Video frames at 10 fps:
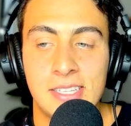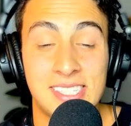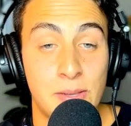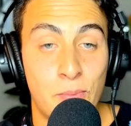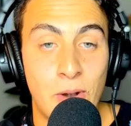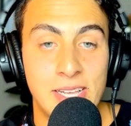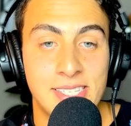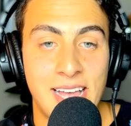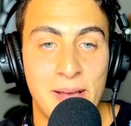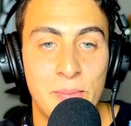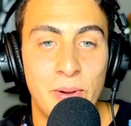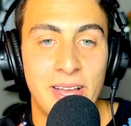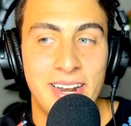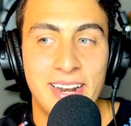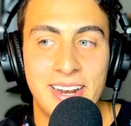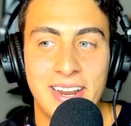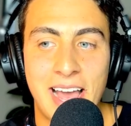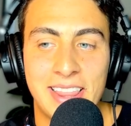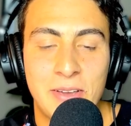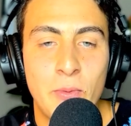to suppress that. But
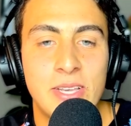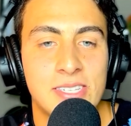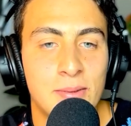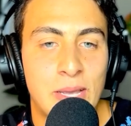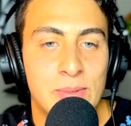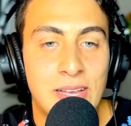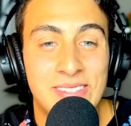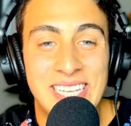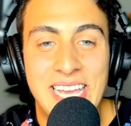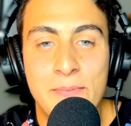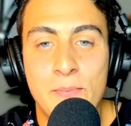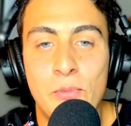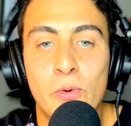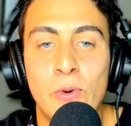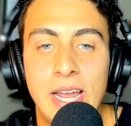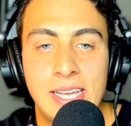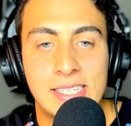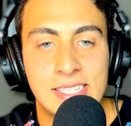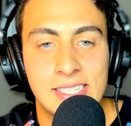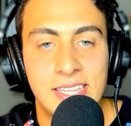I think we sometimes have to
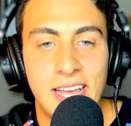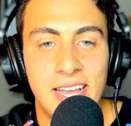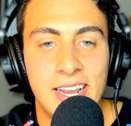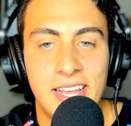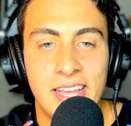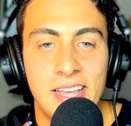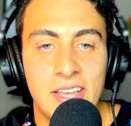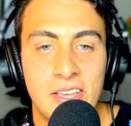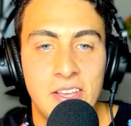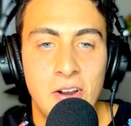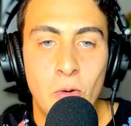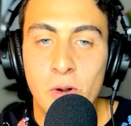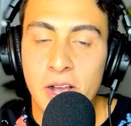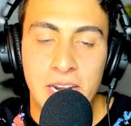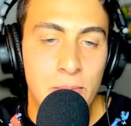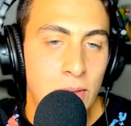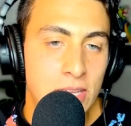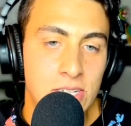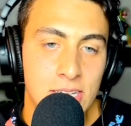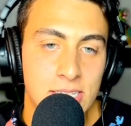embrace that you know we're not going to
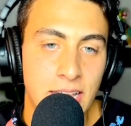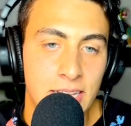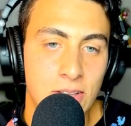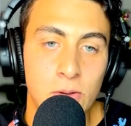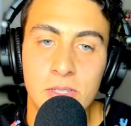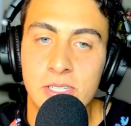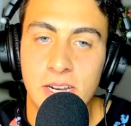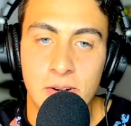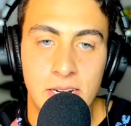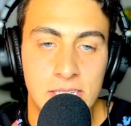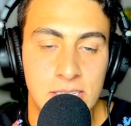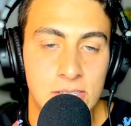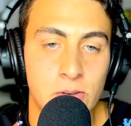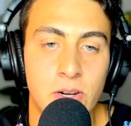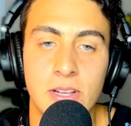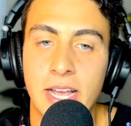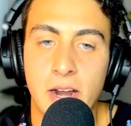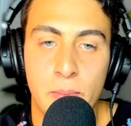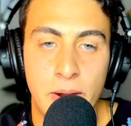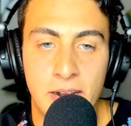be just like the older generations or
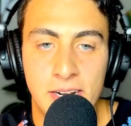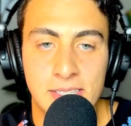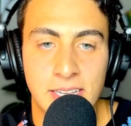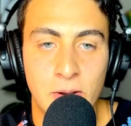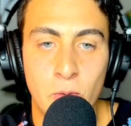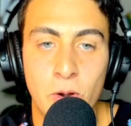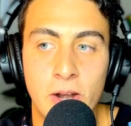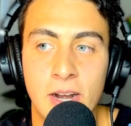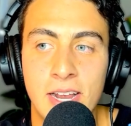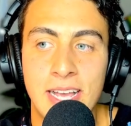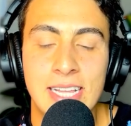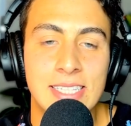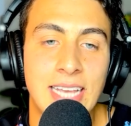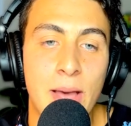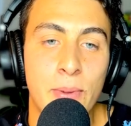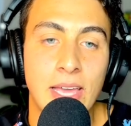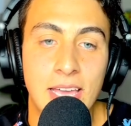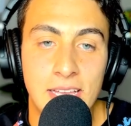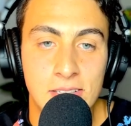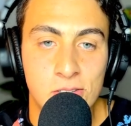like our parents. Like we're
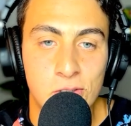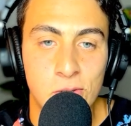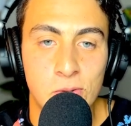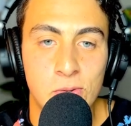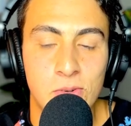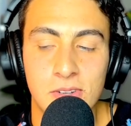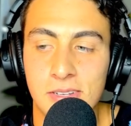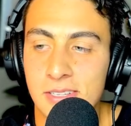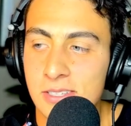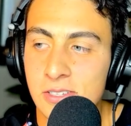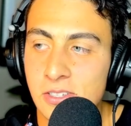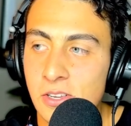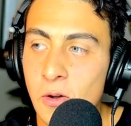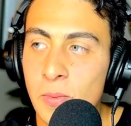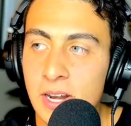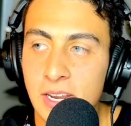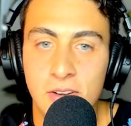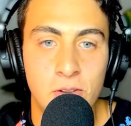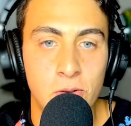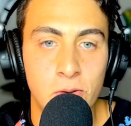tapping into so many
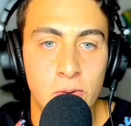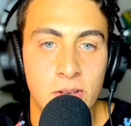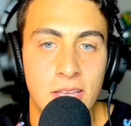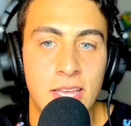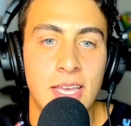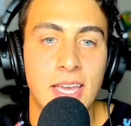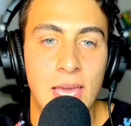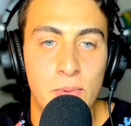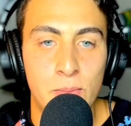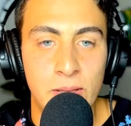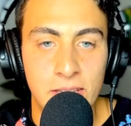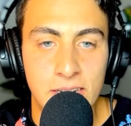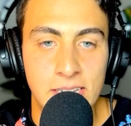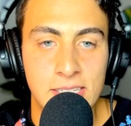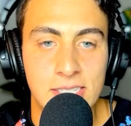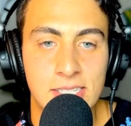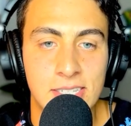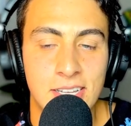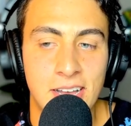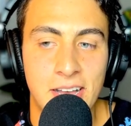new
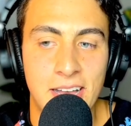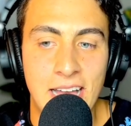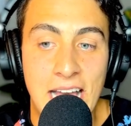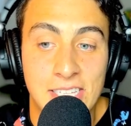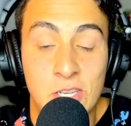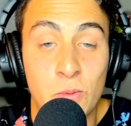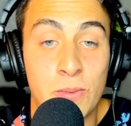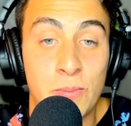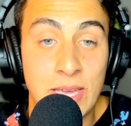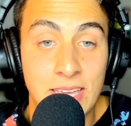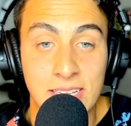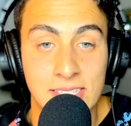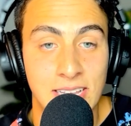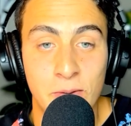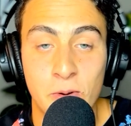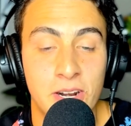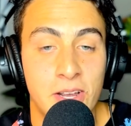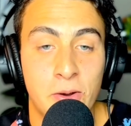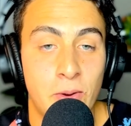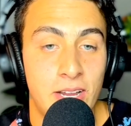capabilities uh, as human beings that we're
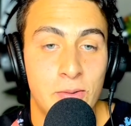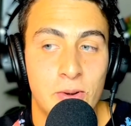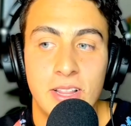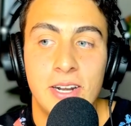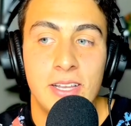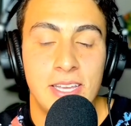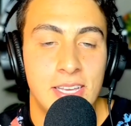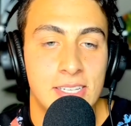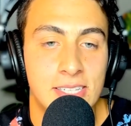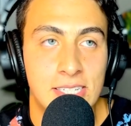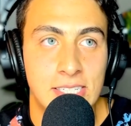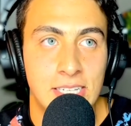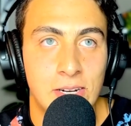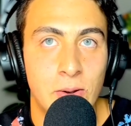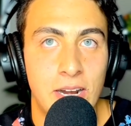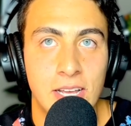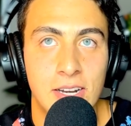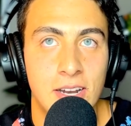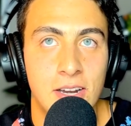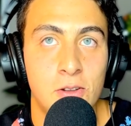going to create we're literally essentially
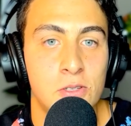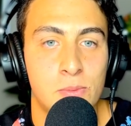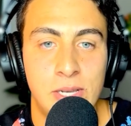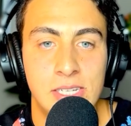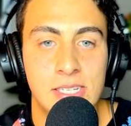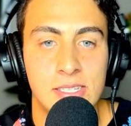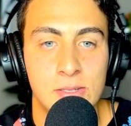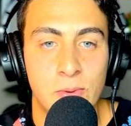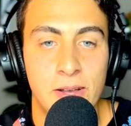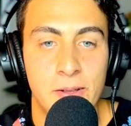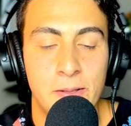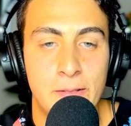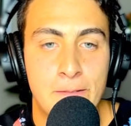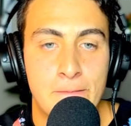creating a, a, new species as well